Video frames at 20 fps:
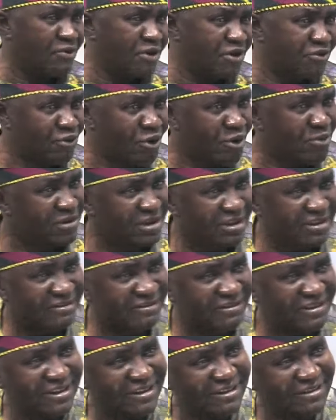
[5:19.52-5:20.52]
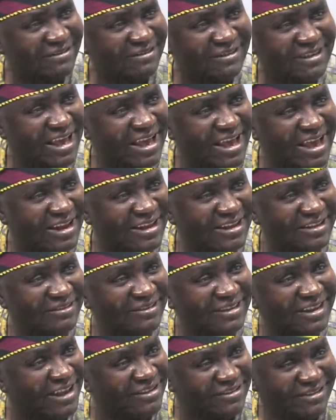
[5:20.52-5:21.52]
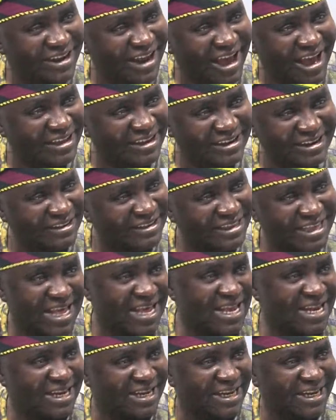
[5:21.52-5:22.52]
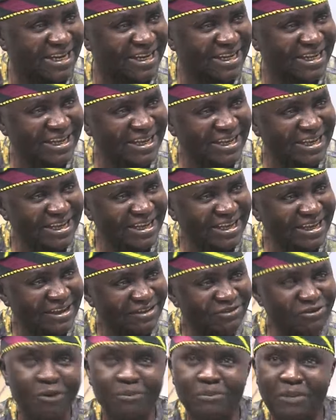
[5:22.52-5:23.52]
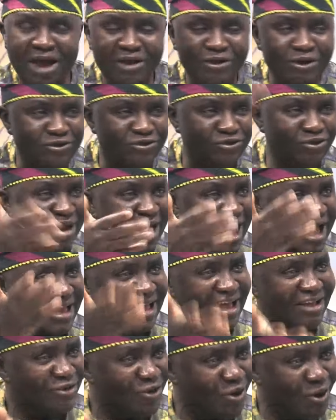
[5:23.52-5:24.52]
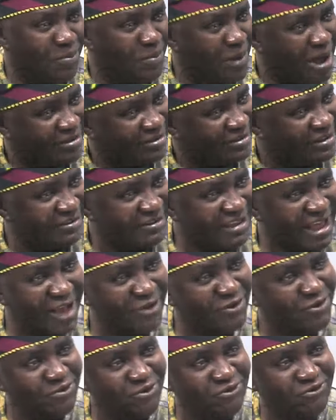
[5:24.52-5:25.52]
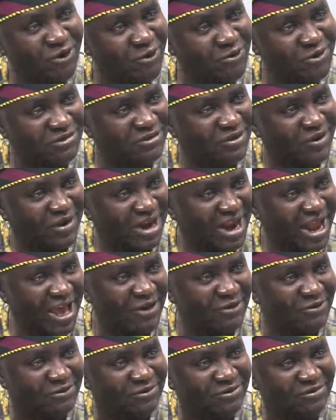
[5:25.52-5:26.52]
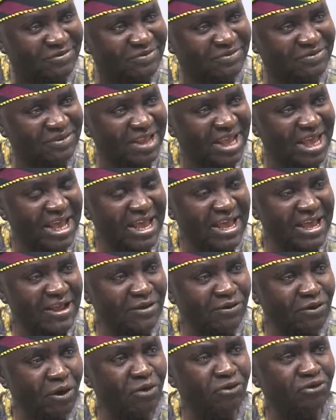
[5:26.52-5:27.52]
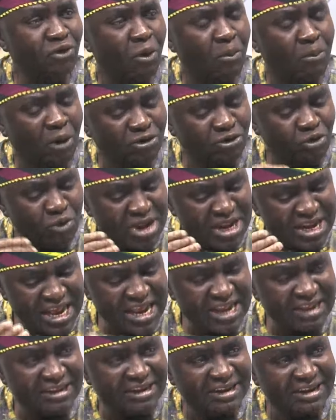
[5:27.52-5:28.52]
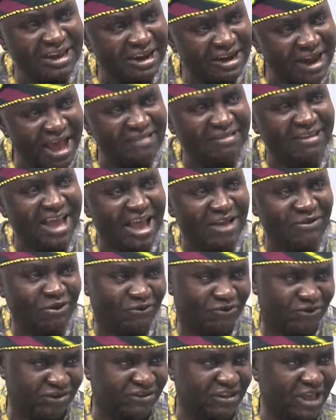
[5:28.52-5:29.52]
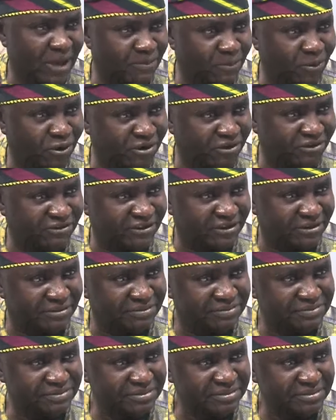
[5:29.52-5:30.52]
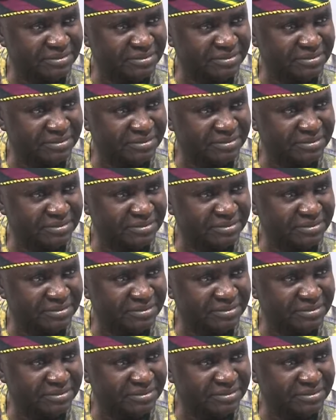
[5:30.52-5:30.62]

walk away from this this uh, this national grid thing. Don't buy your solar, get your batteries, and you move on with your life. You know, so, but we need the right kind of fiscal policy